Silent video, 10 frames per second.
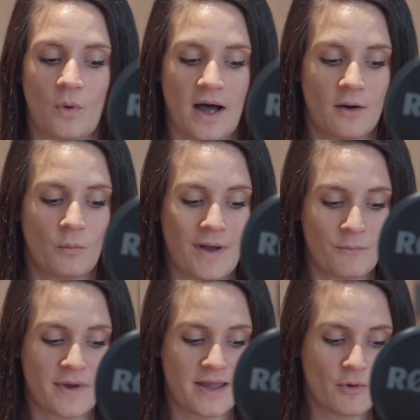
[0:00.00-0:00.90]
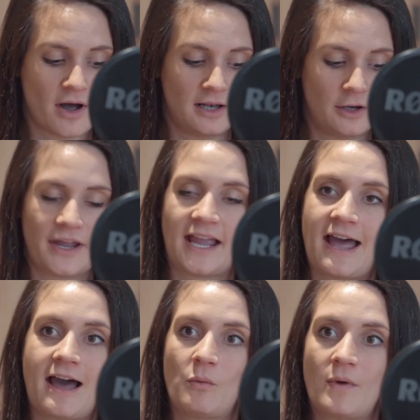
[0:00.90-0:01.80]
when we were looking at
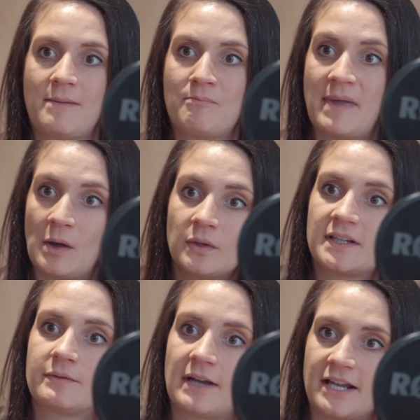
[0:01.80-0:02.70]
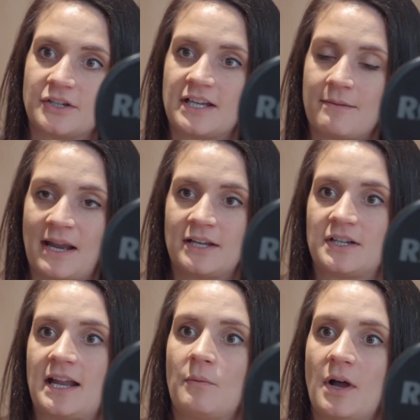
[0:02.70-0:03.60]
how we build this relationship manager
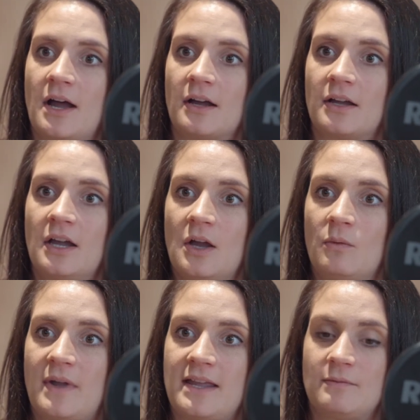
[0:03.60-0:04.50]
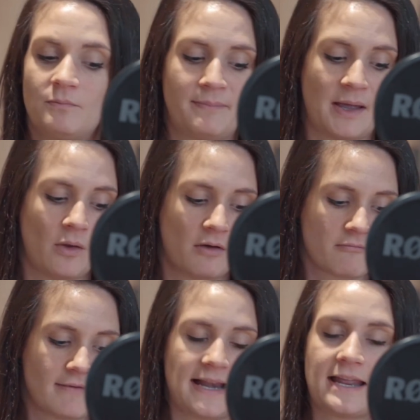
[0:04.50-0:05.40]
network, we built a
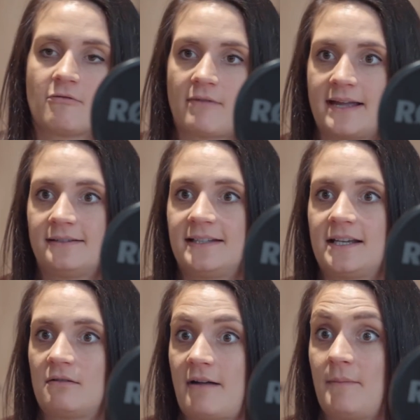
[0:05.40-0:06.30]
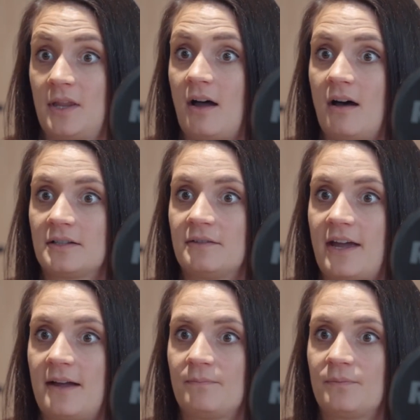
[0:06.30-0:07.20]
really great CRM at the heart of
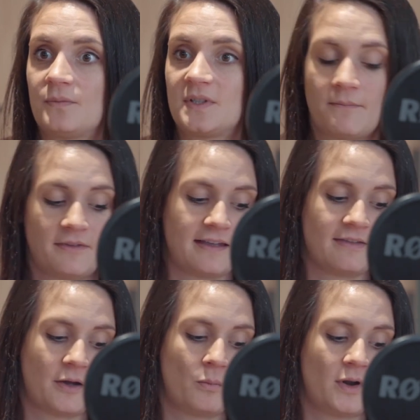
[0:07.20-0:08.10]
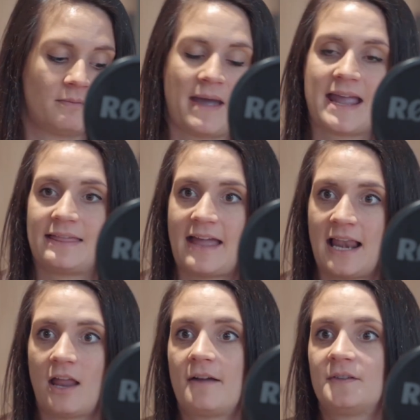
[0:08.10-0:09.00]
it. Something that would make their
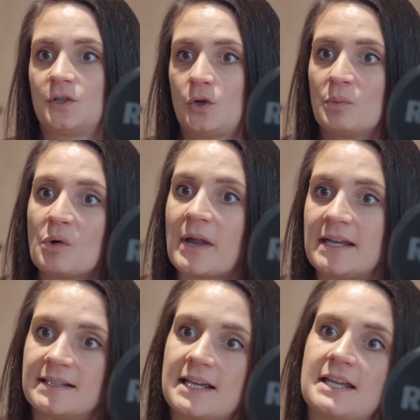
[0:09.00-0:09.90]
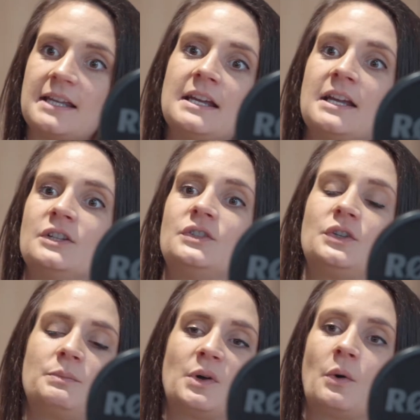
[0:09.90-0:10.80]
lives super easy,
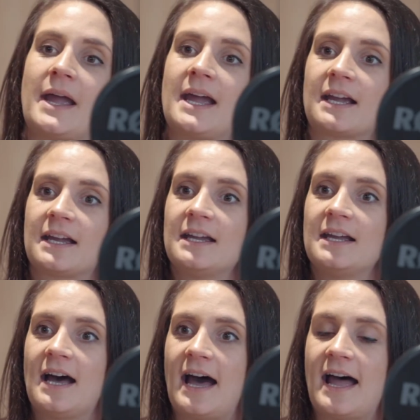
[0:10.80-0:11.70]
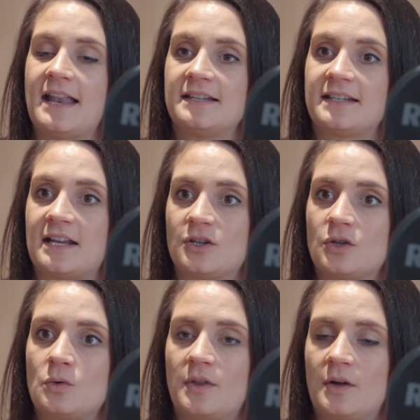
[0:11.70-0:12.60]
super quick, and
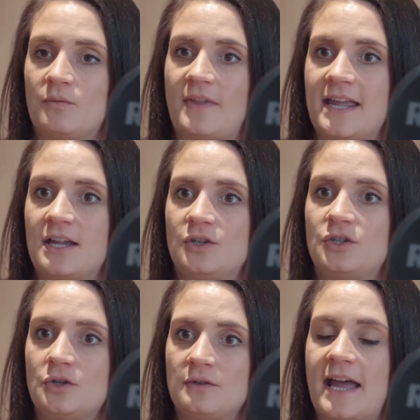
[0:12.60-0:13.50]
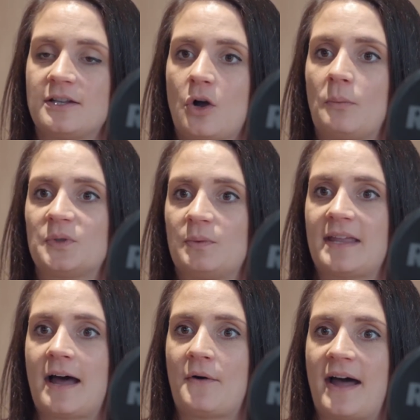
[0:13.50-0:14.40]
ensure that they could do their jobs
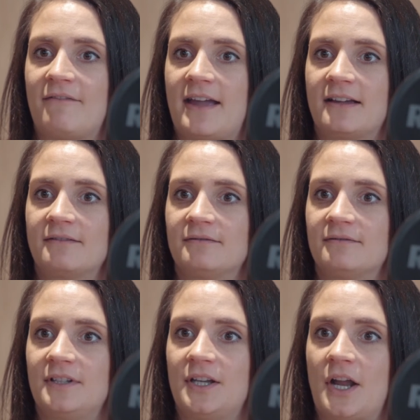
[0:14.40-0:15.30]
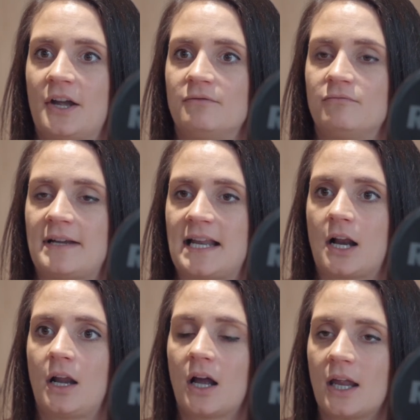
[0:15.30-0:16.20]
without having really
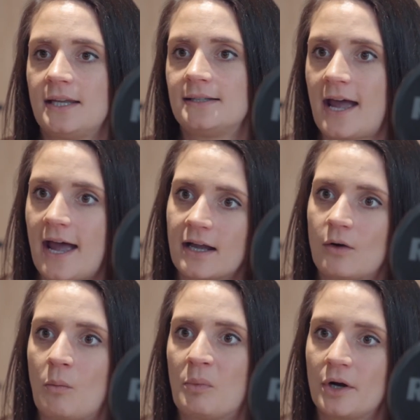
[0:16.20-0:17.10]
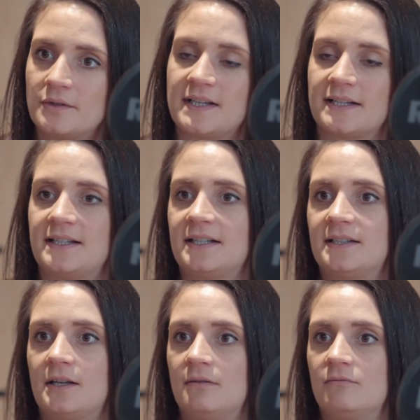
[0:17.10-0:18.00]
clunky tech or processes
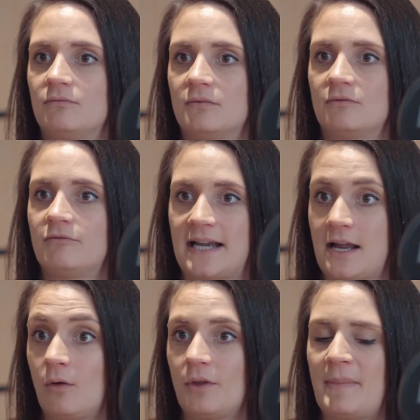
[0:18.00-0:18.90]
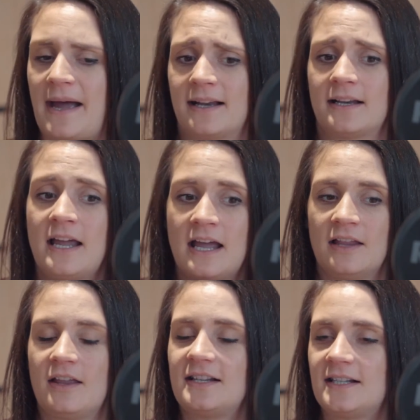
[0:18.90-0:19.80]
that really hold them back. And
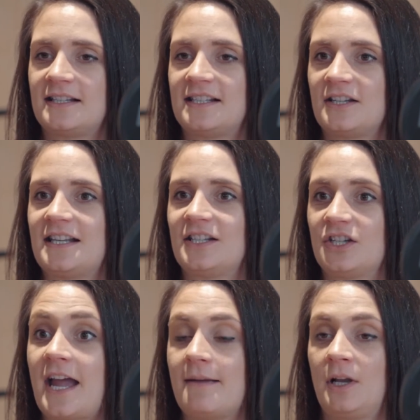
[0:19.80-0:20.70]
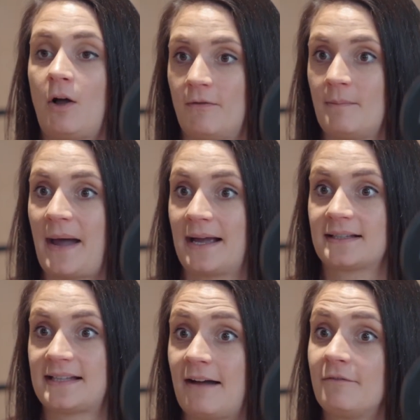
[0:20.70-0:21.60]
it's a shame. A lot of
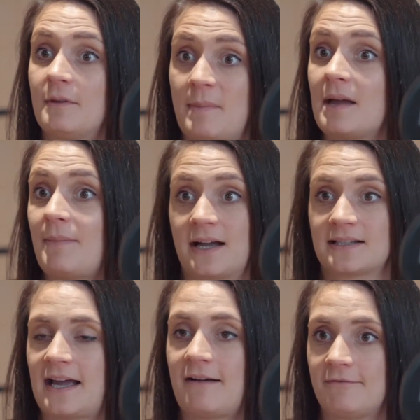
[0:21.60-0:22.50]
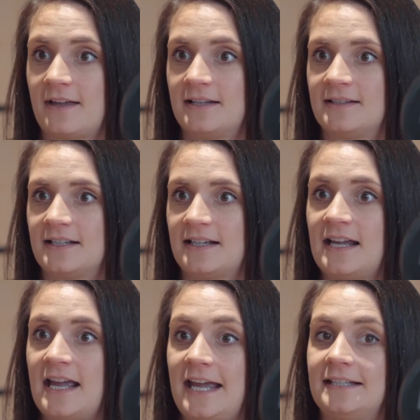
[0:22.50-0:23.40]
the bigger banks have this, and
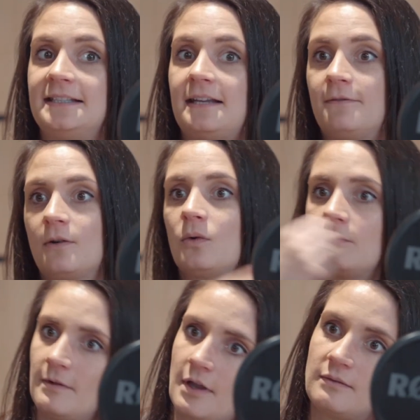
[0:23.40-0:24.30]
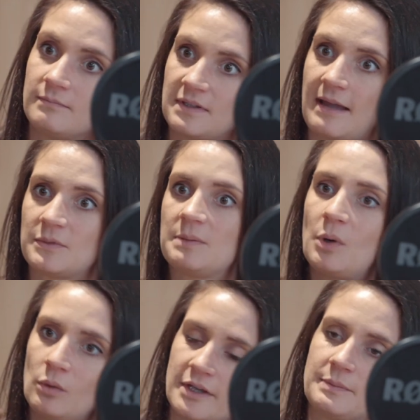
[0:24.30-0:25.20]
it's difficult for them to
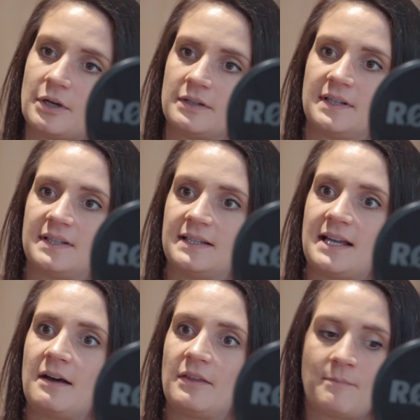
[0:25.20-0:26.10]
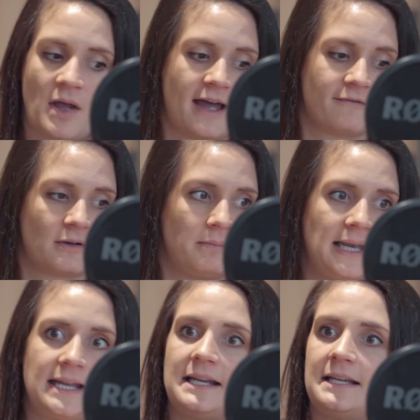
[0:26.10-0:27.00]
pull those processes out. They might have
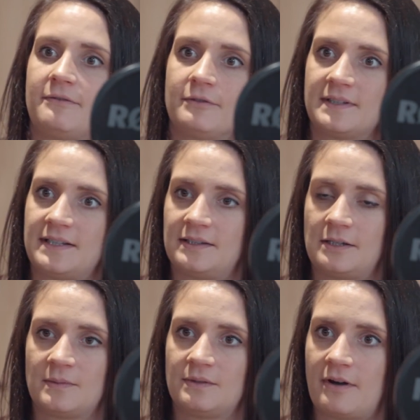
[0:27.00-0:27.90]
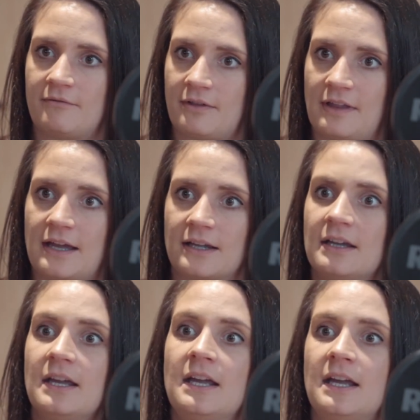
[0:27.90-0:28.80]
completely different systems for everything.
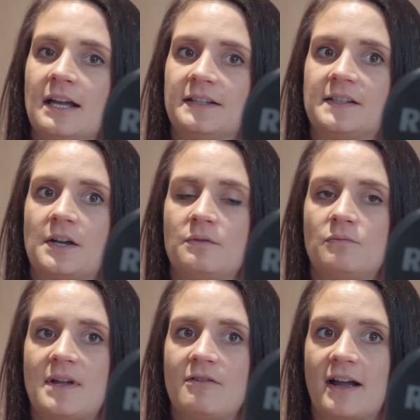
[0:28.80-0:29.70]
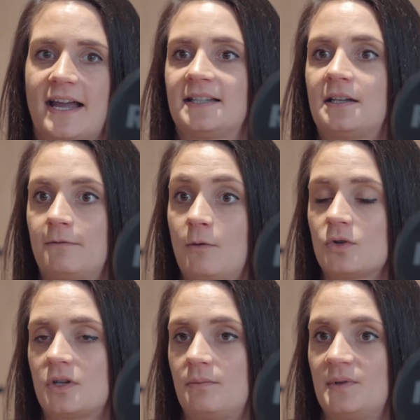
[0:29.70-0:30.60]
And so we're, I guess, in a
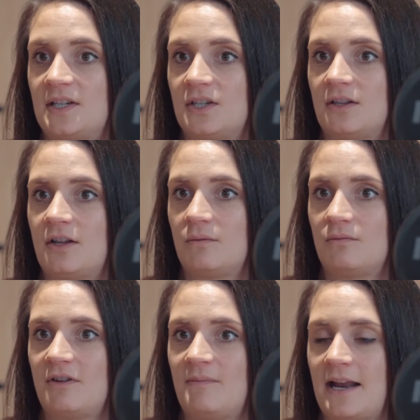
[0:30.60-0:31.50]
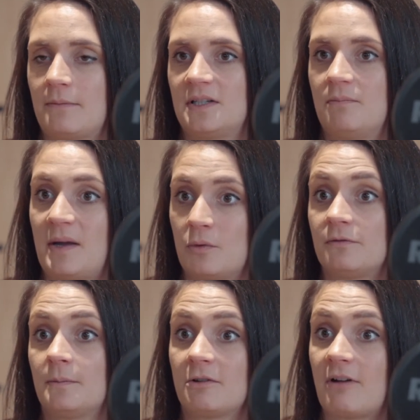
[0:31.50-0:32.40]
fortunate position that we've been able to build
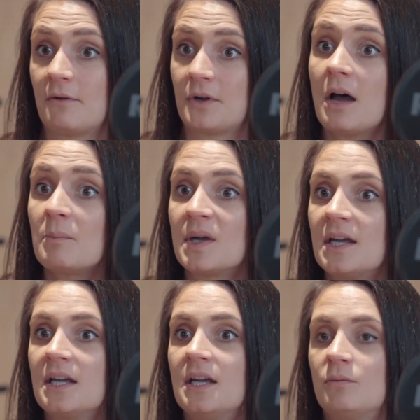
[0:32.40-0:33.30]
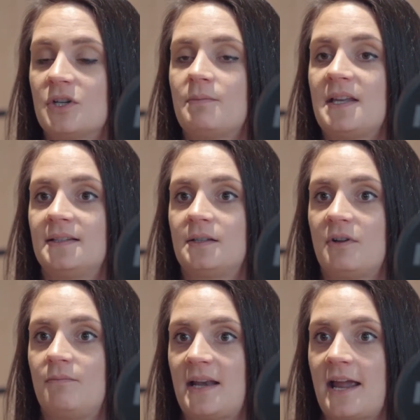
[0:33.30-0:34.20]
from the ground up, which means that
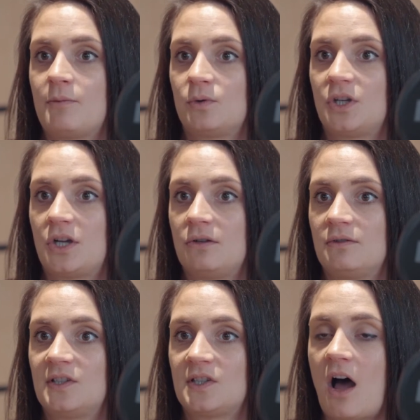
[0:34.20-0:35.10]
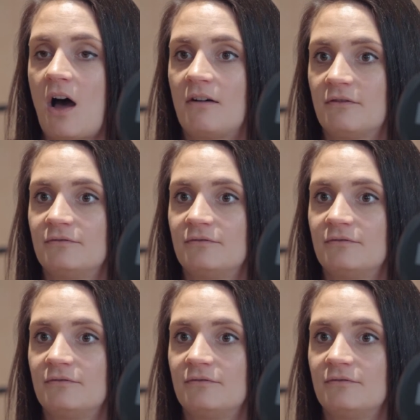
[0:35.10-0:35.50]
we've been able to start